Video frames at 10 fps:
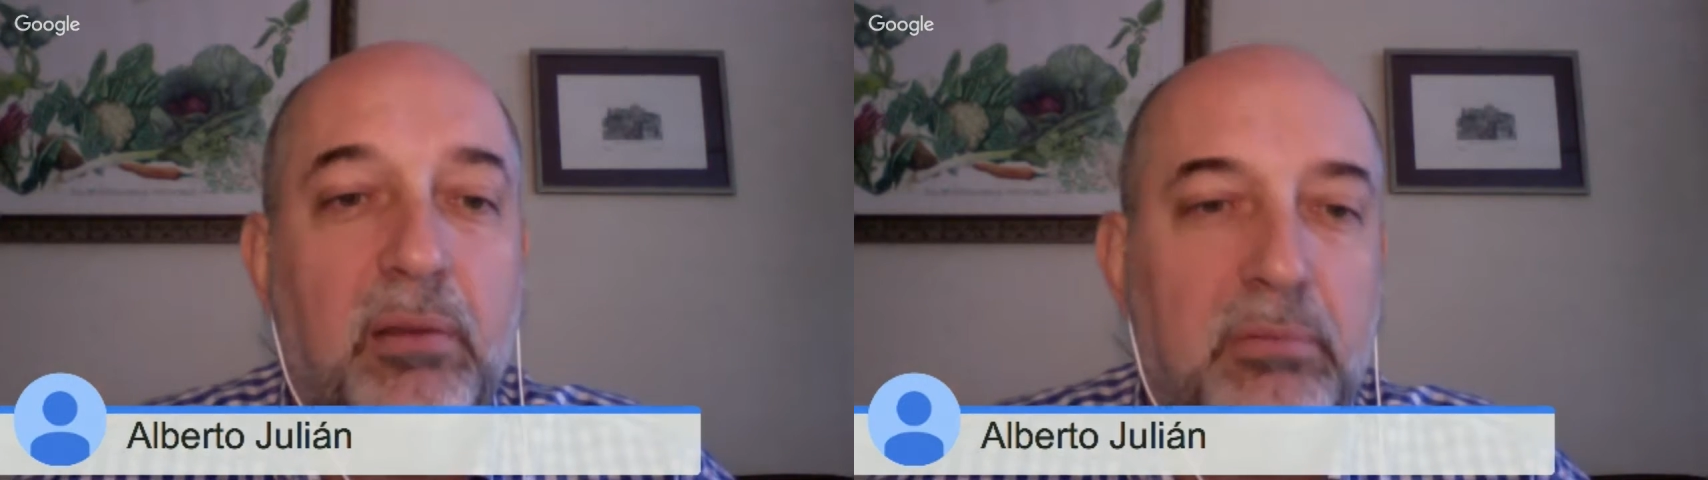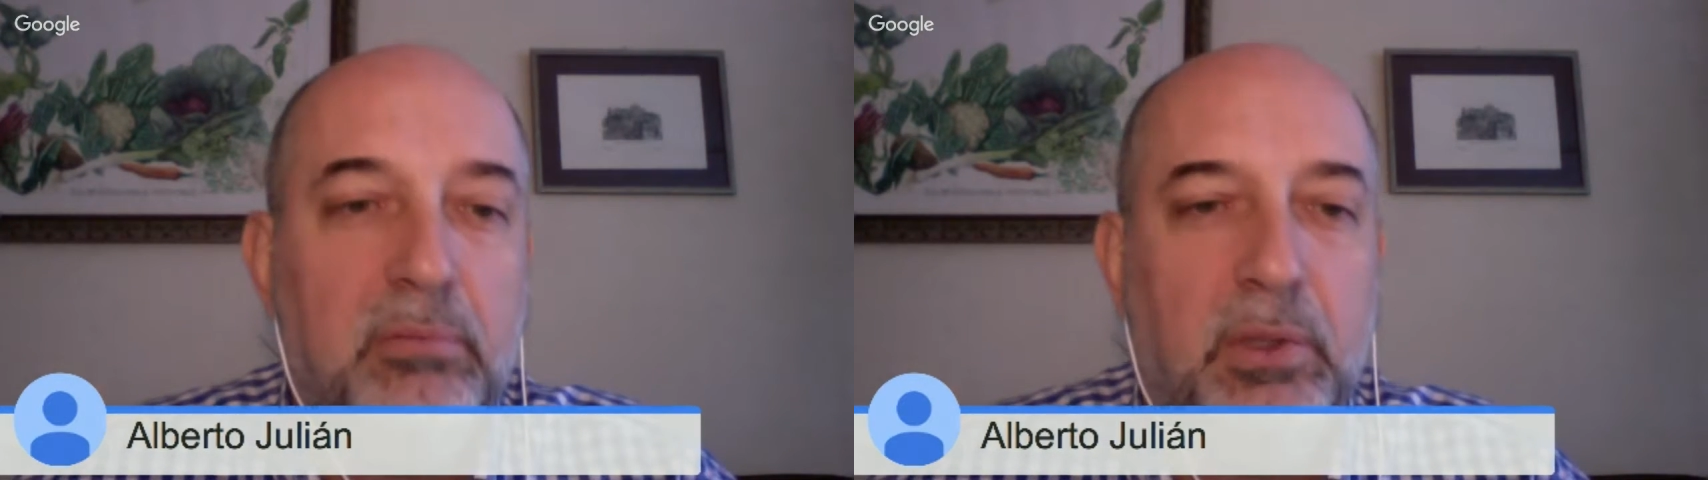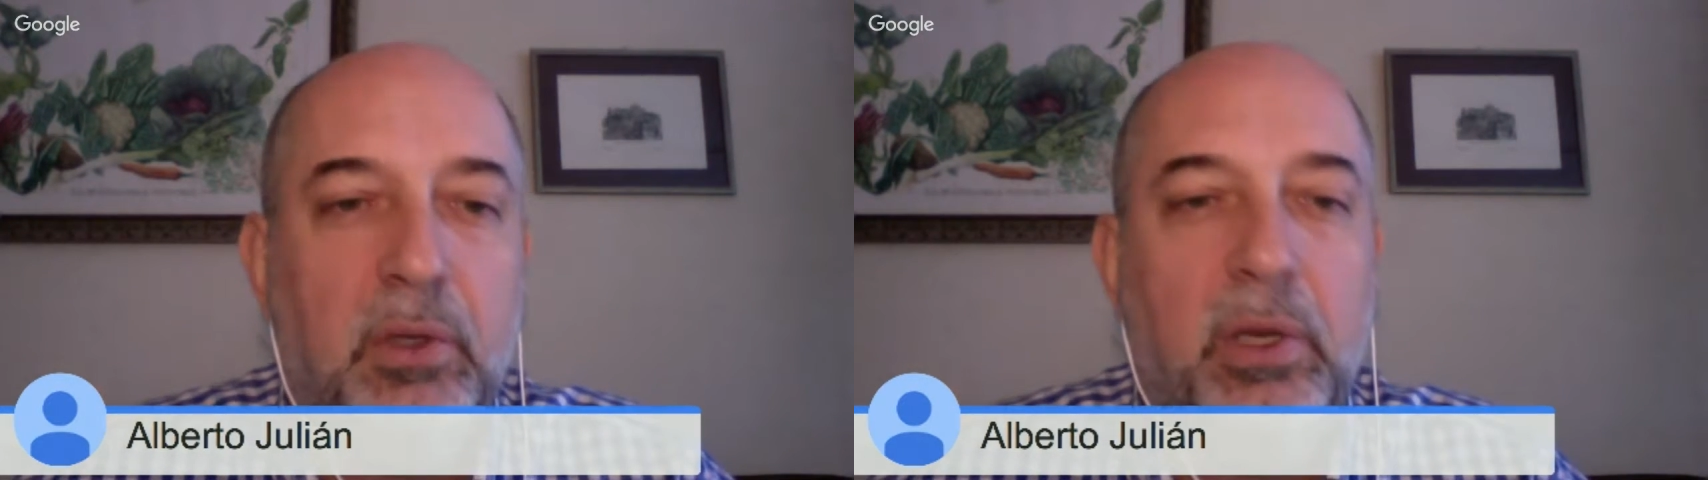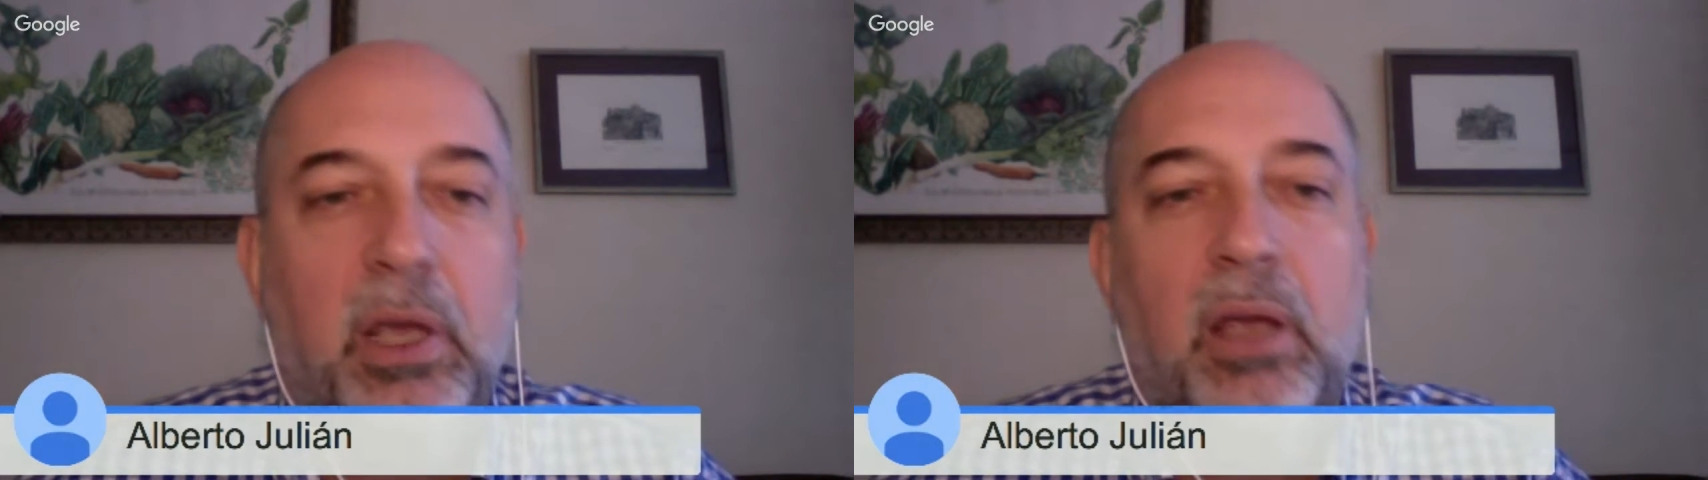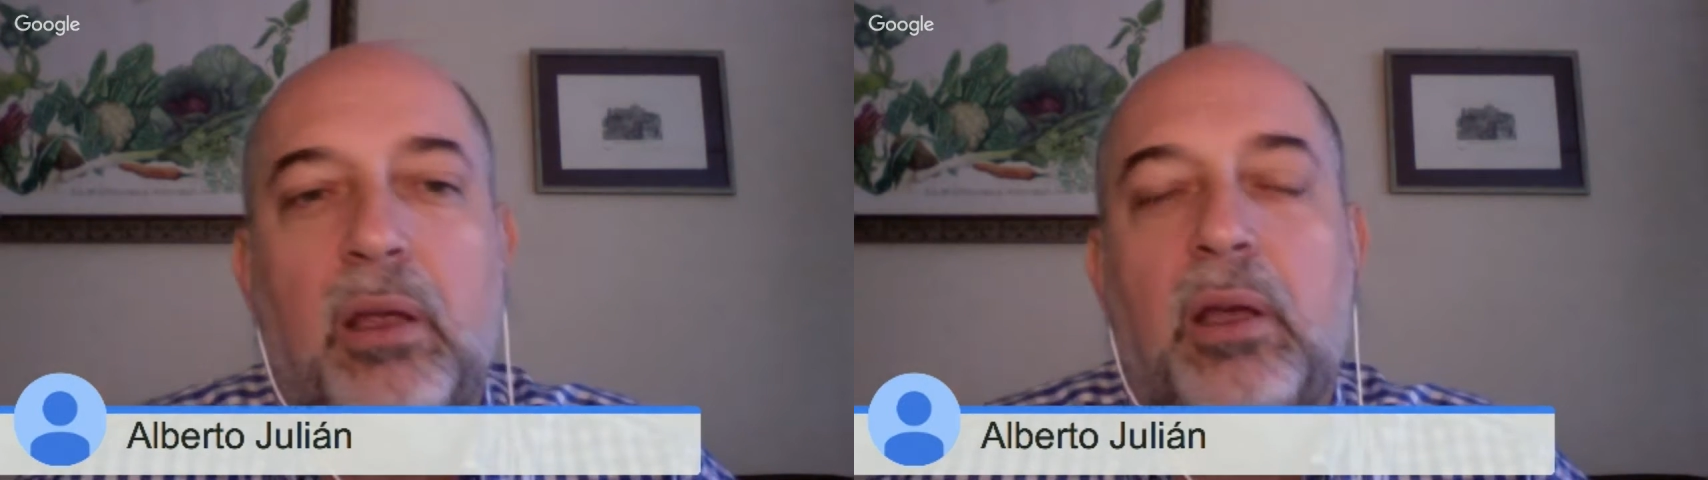Okay,
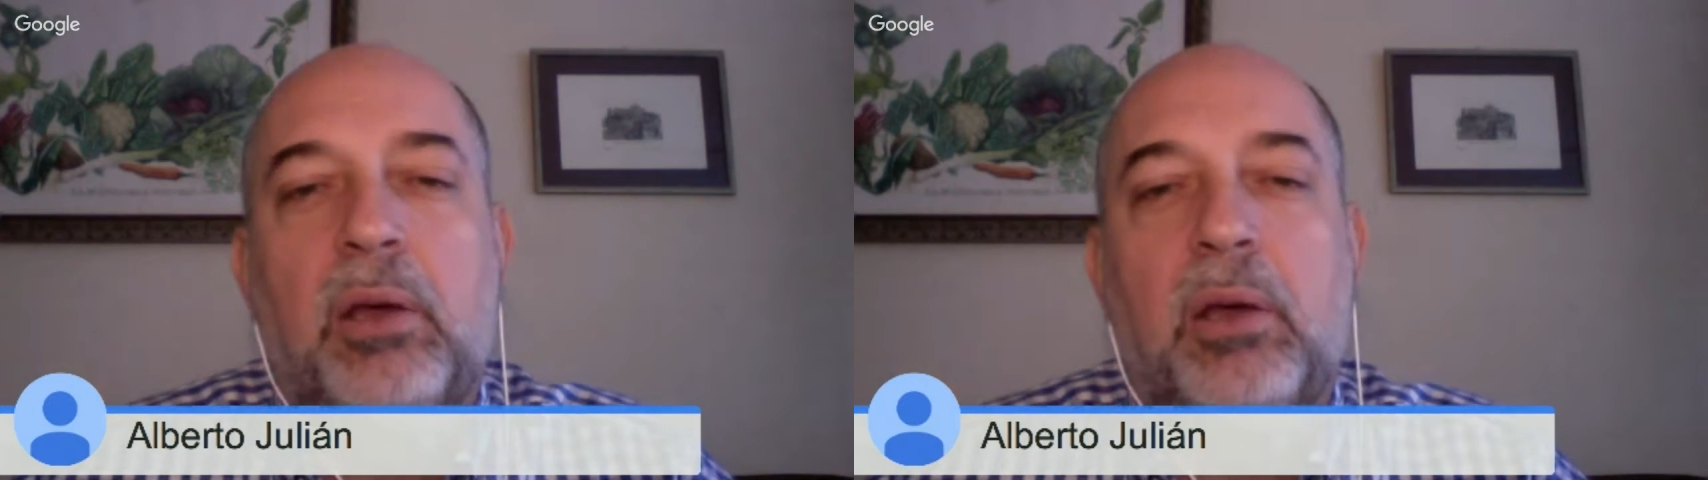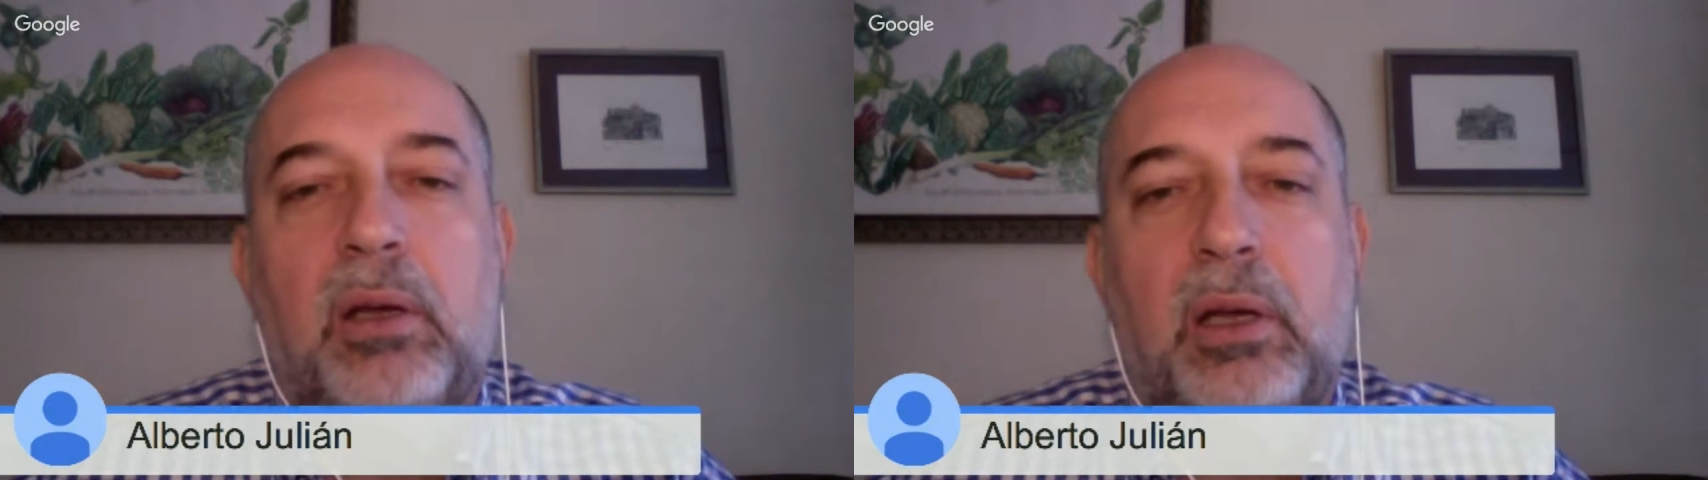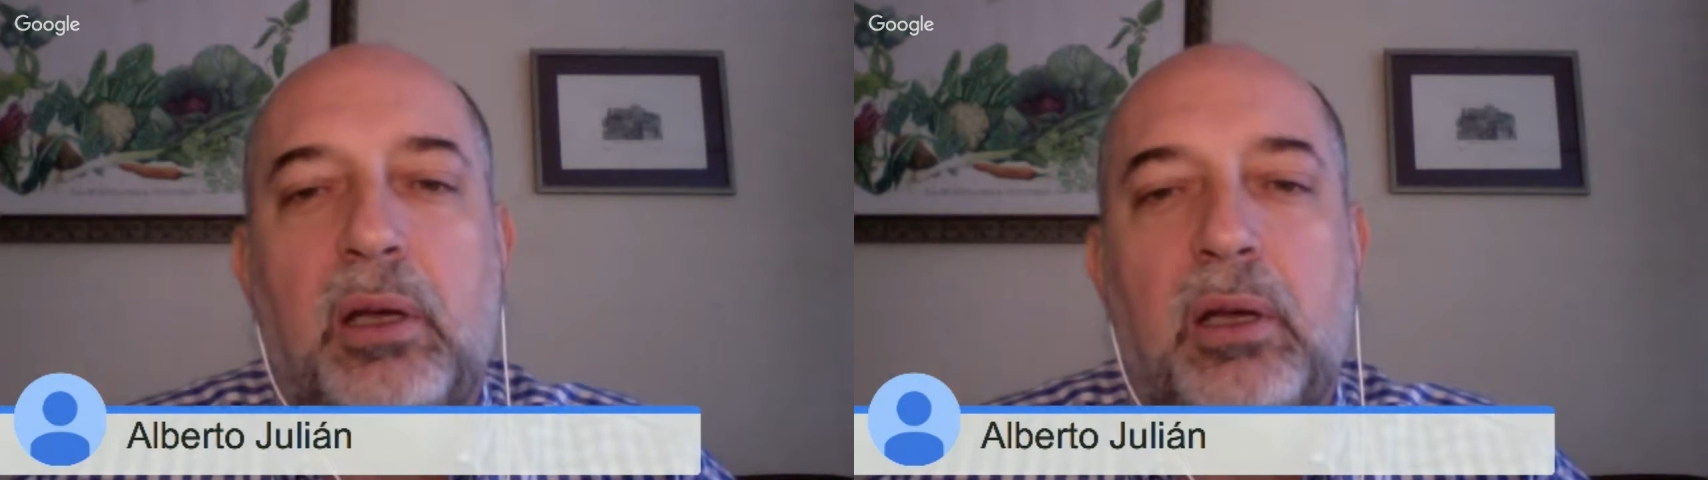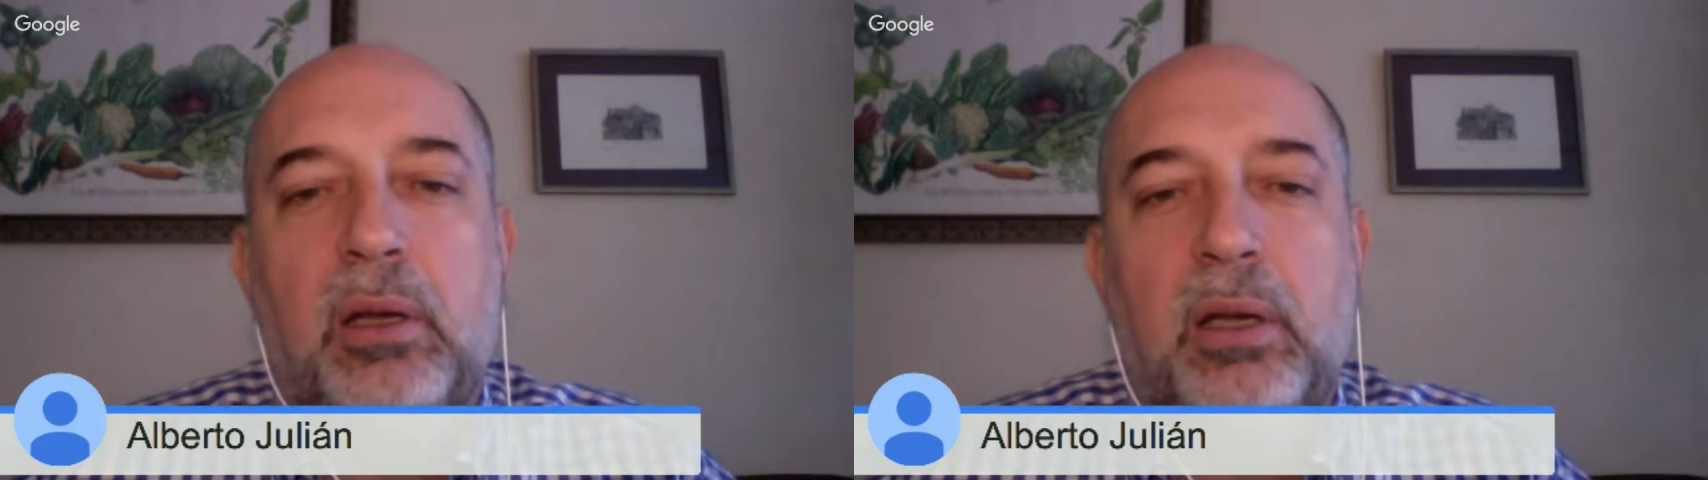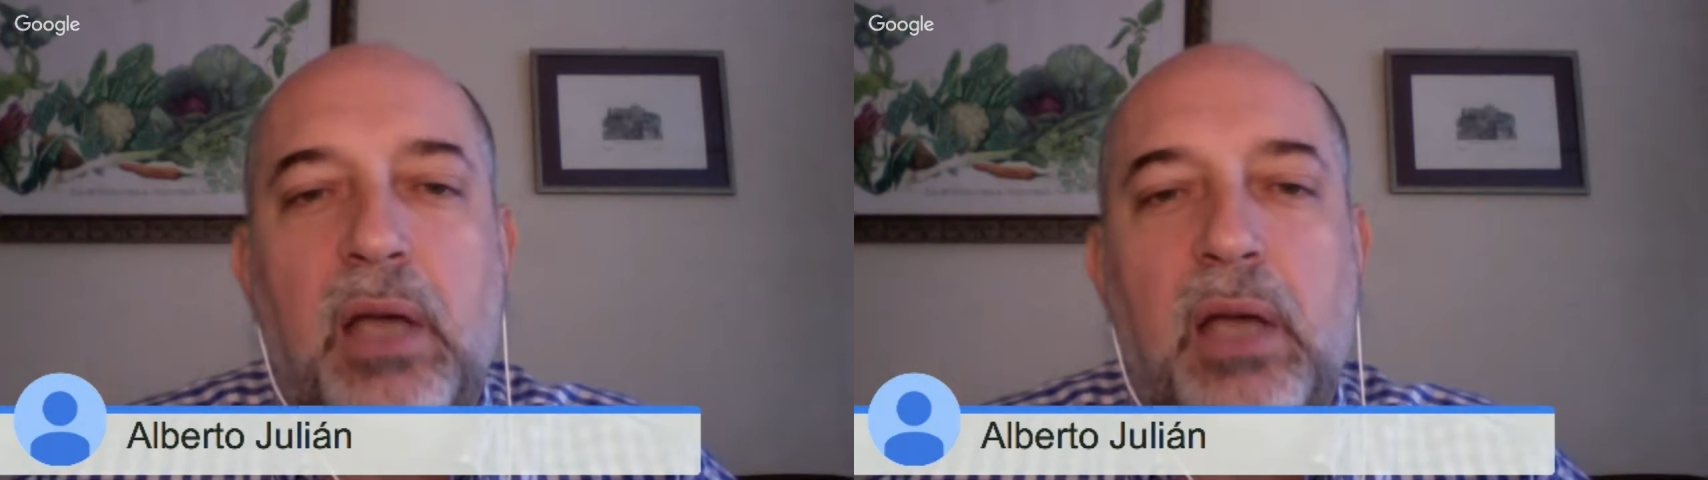
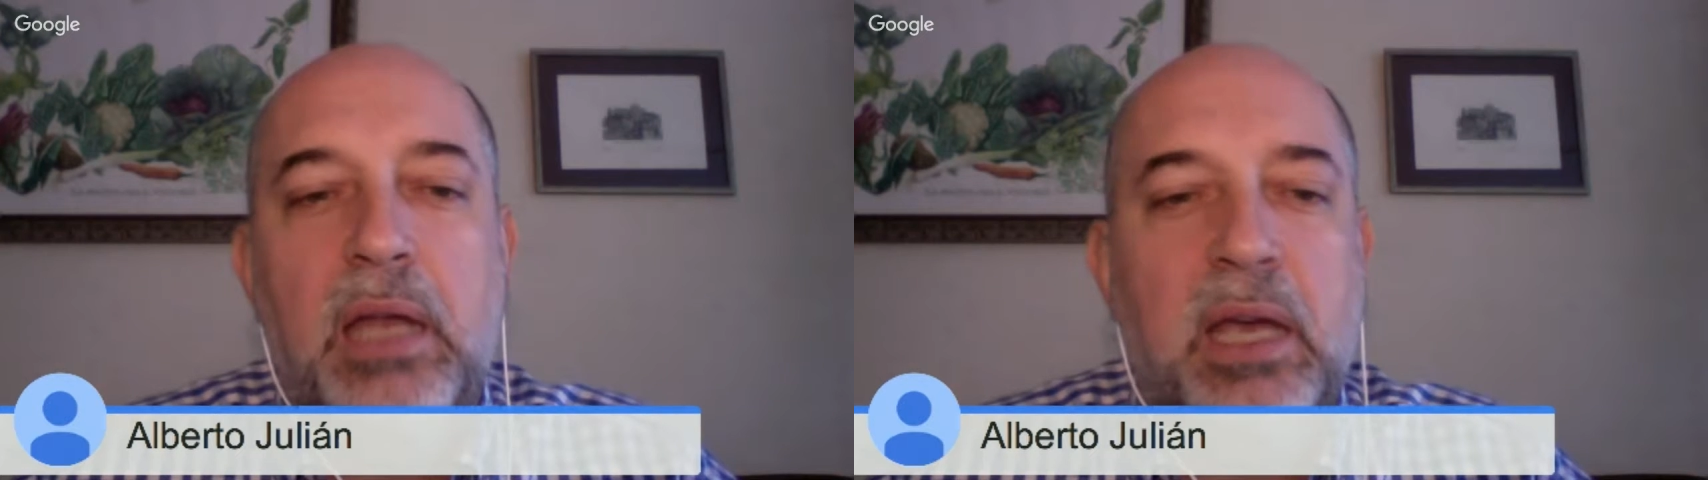and